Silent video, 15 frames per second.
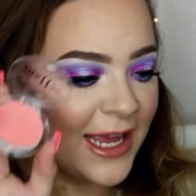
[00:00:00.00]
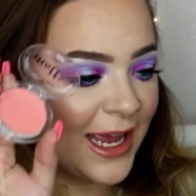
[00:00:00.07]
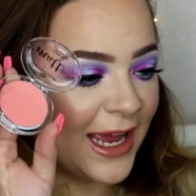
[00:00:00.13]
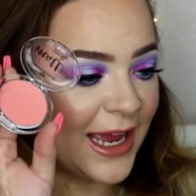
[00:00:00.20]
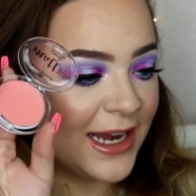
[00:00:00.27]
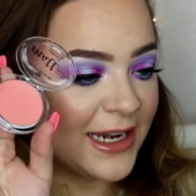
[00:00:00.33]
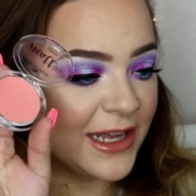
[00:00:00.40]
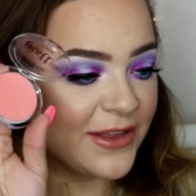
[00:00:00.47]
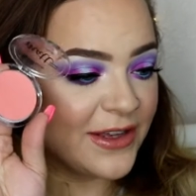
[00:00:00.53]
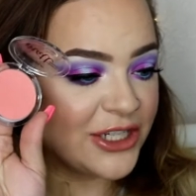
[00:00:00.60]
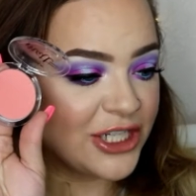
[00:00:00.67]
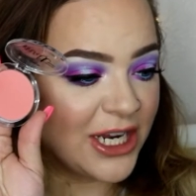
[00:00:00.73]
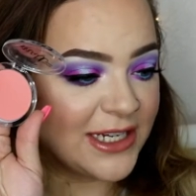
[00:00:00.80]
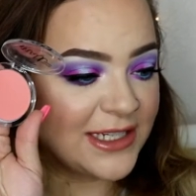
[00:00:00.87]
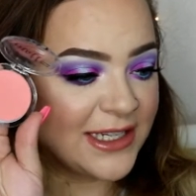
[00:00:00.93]
and the
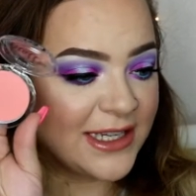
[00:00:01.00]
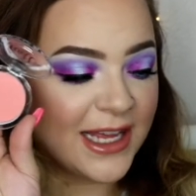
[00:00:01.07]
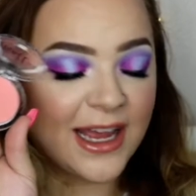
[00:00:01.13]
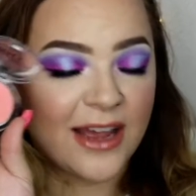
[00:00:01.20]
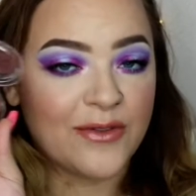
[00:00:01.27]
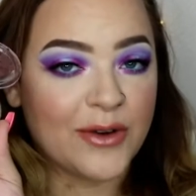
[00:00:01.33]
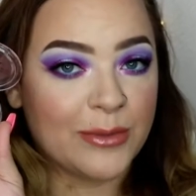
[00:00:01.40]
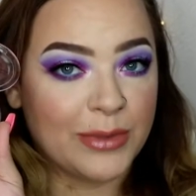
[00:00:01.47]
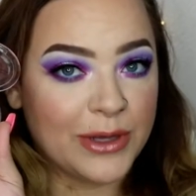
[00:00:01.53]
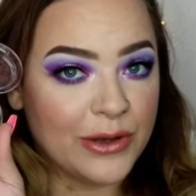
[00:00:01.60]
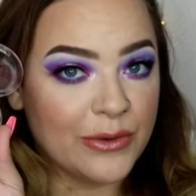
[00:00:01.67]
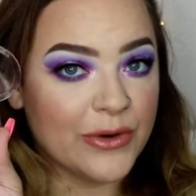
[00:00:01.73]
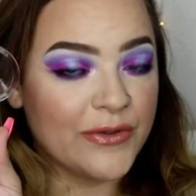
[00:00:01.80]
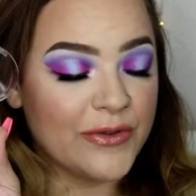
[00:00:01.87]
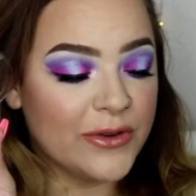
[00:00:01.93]
shades that they have are
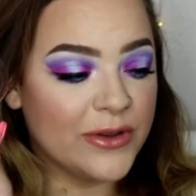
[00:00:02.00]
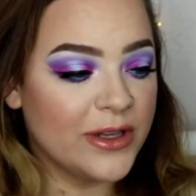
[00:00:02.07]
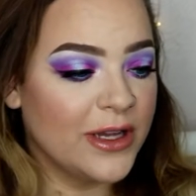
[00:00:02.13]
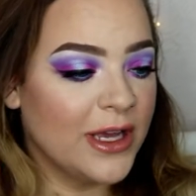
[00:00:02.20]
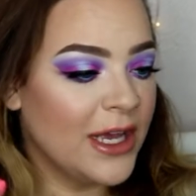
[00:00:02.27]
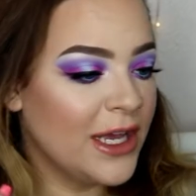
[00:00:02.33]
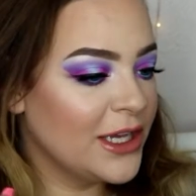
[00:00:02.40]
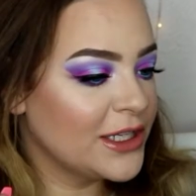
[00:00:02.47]
beautiful,